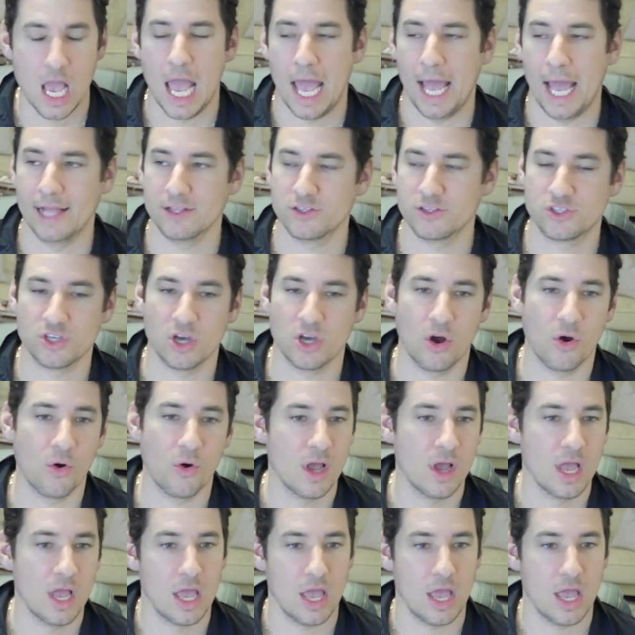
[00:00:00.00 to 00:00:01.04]
And so
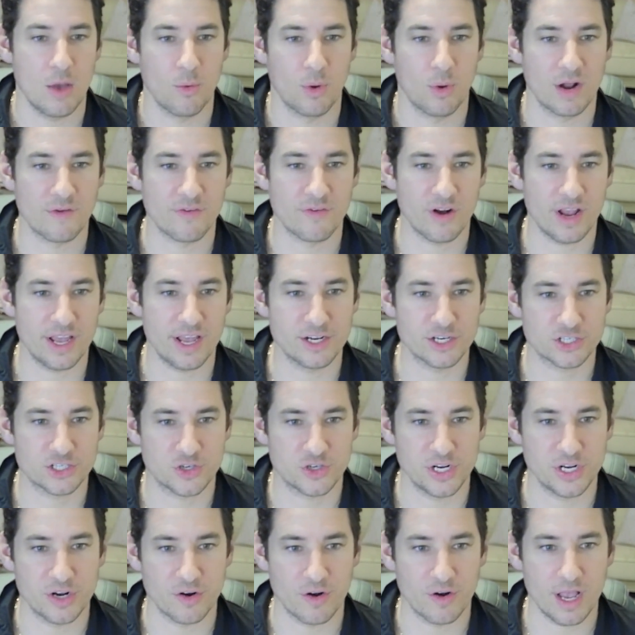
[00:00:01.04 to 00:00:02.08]
whatever
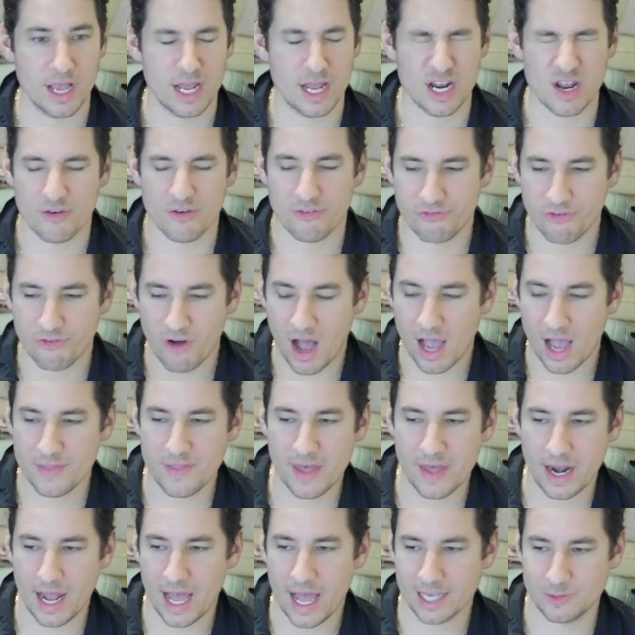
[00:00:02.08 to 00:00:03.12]
industry you're in, find
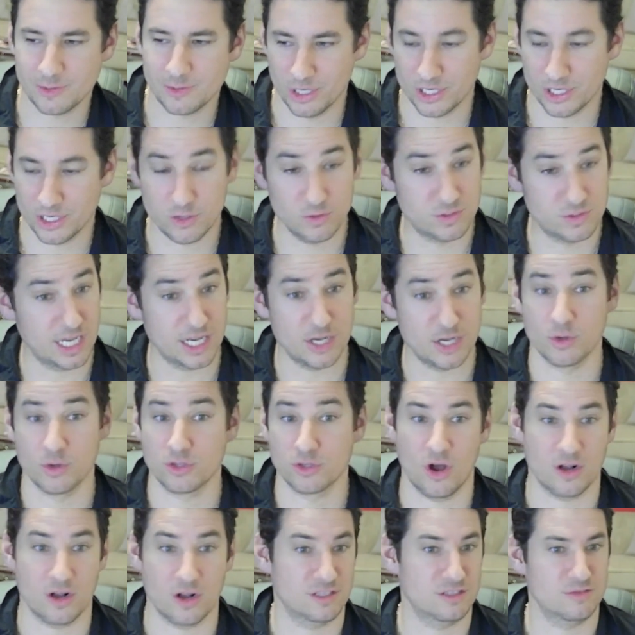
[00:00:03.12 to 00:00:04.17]
that expert. Like you said, you would have
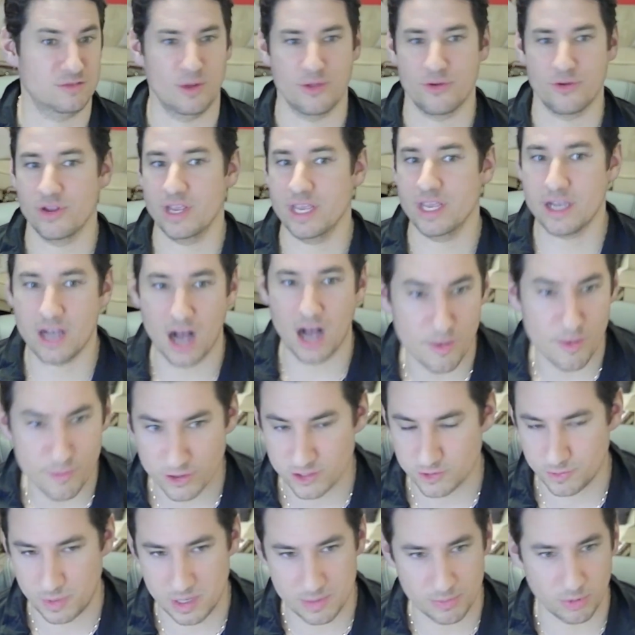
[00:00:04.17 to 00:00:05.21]
talked to some other
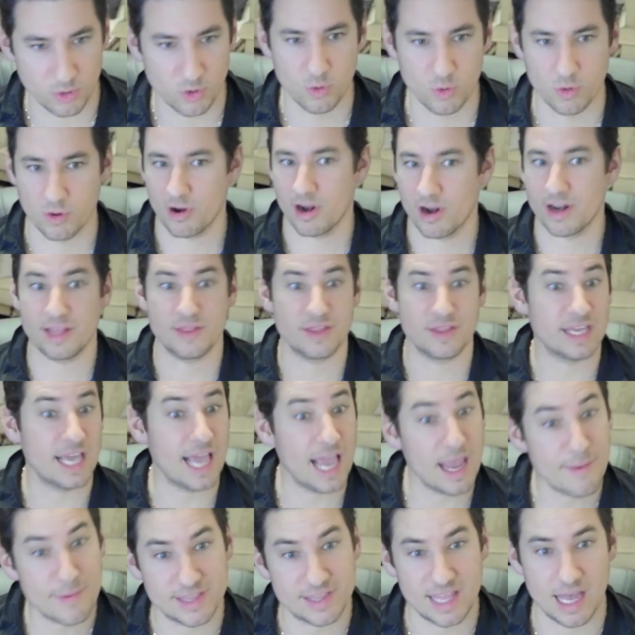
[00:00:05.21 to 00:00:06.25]
e-commerce people who were already in the
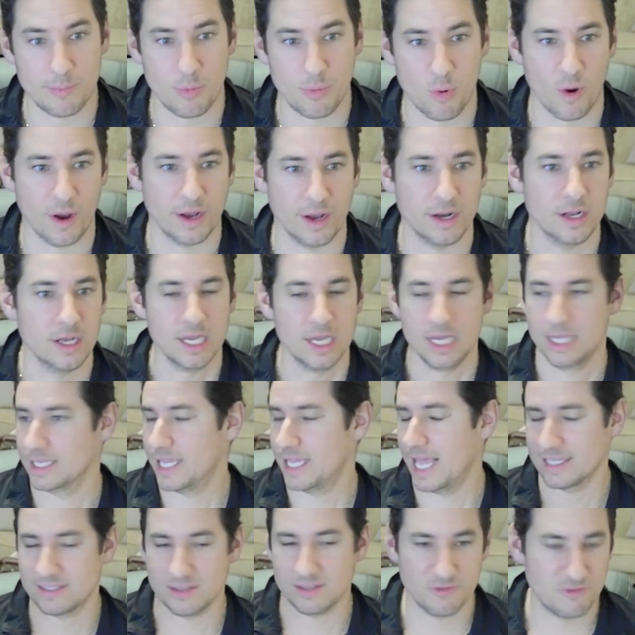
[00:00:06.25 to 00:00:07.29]
game at that point,
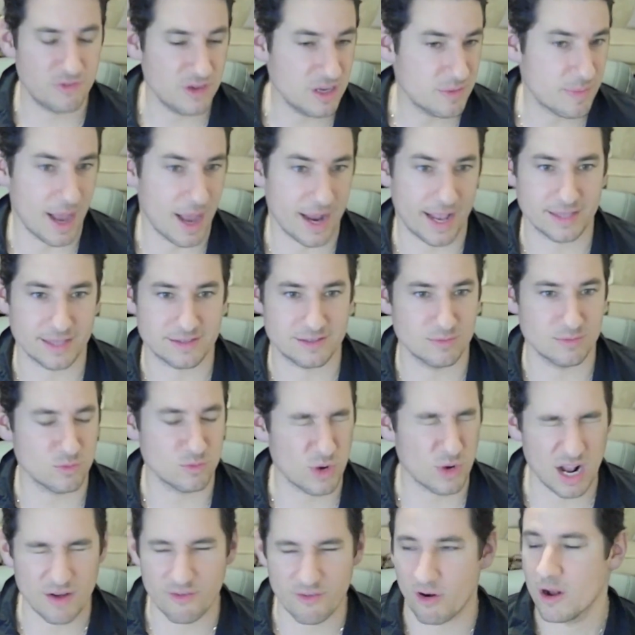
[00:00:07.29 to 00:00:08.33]
get some feedback, get some
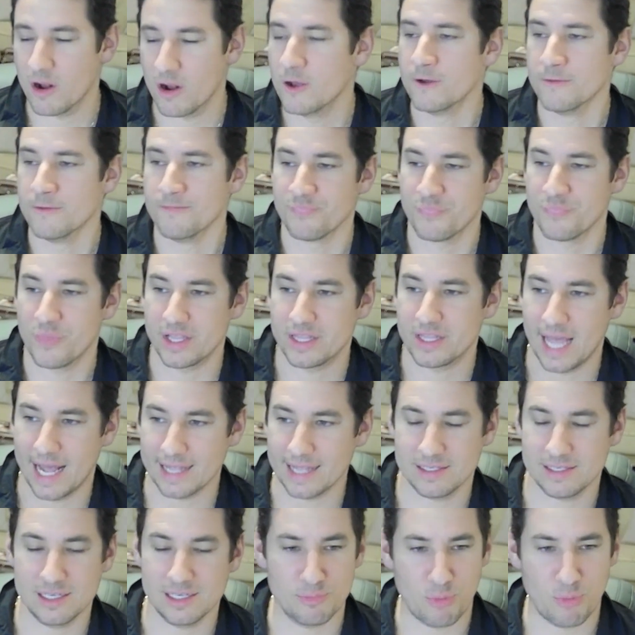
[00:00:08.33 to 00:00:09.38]
whatever. Like
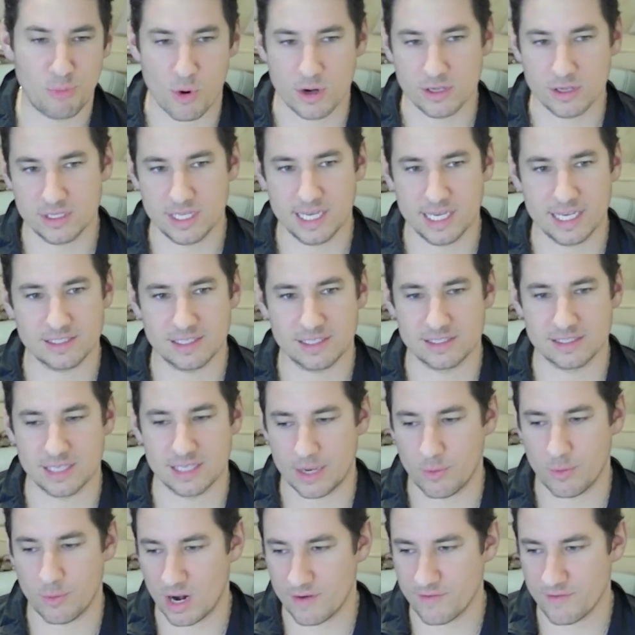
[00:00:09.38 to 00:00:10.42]
that's the important things is
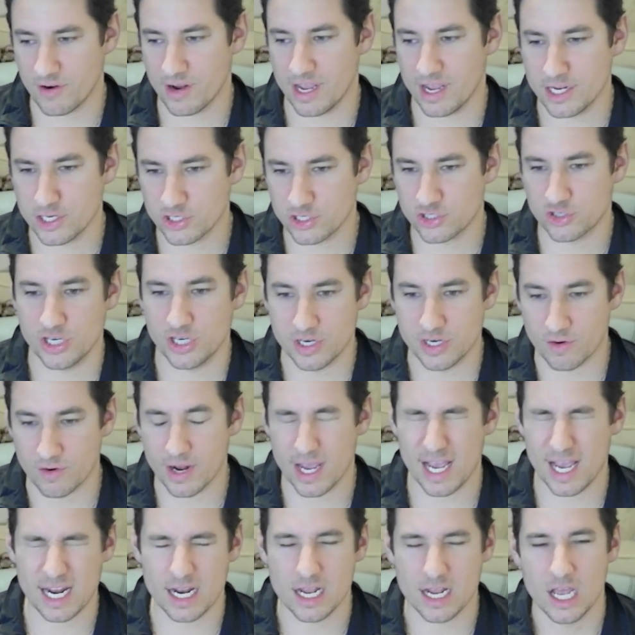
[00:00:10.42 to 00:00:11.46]
like whatever industry you're
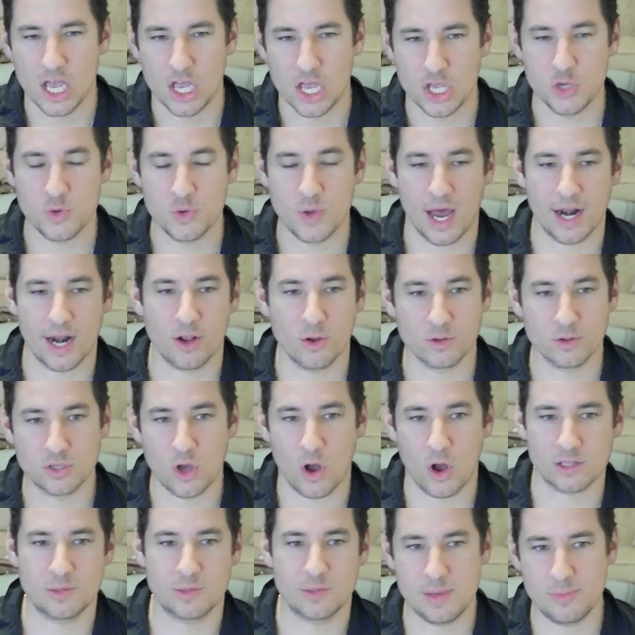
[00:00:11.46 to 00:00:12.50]
in, you got to go
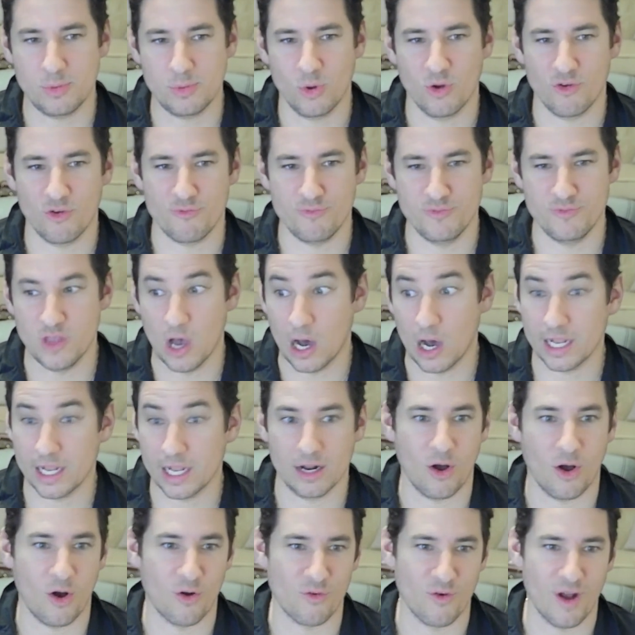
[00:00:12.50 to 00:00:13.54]
talk to people who have done it
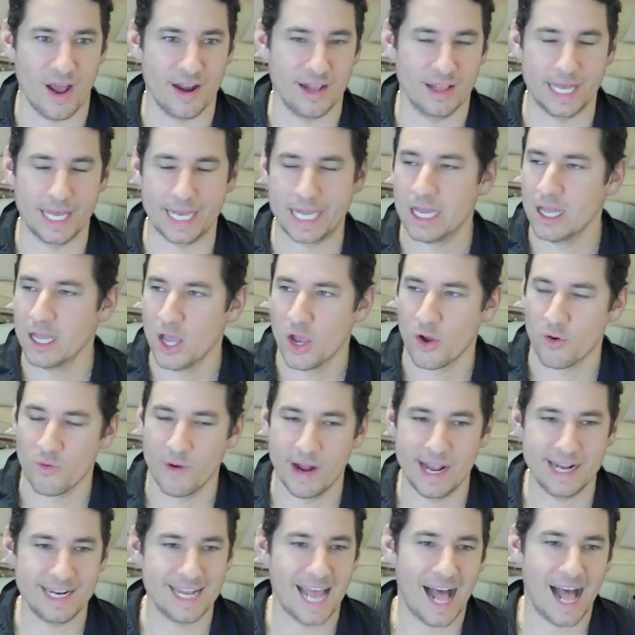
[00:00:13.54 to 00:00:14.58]
already. Like
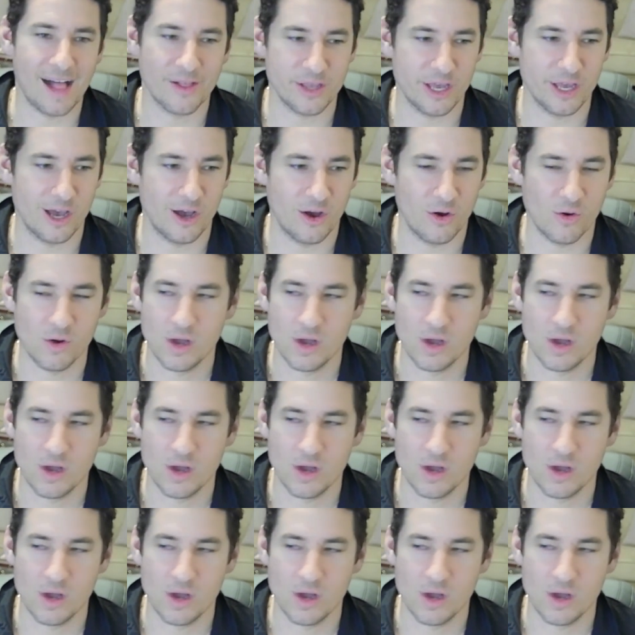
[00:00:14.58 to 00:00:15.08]
Ray Dalio